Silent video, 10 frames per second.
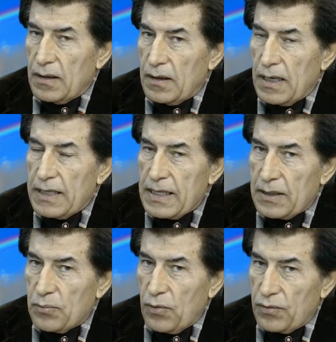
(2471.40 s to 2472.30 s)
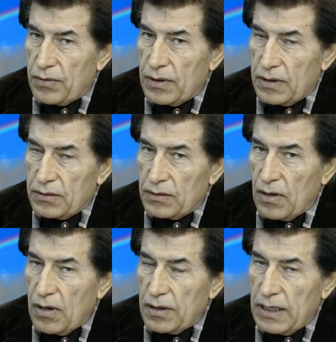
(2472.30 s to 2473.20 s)
And that both
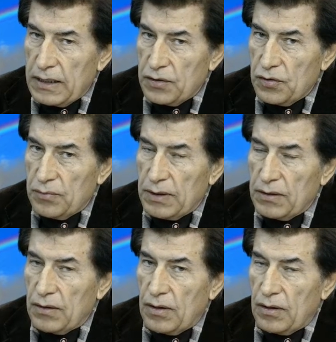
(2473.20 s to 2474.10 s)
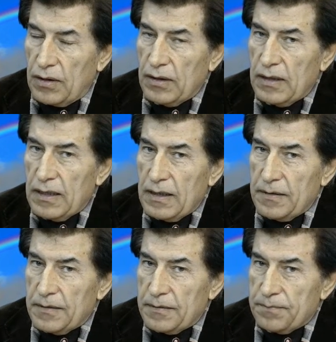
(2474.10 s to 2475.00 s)
God and human are
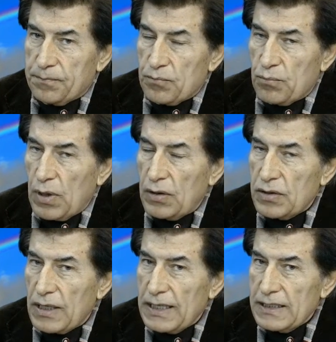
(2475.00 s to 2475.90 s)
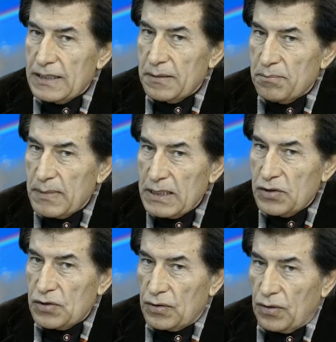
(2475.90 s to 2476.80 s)

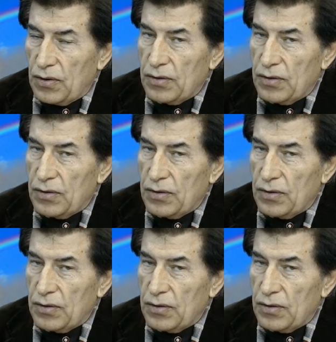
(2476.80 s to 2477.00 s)
multidimensional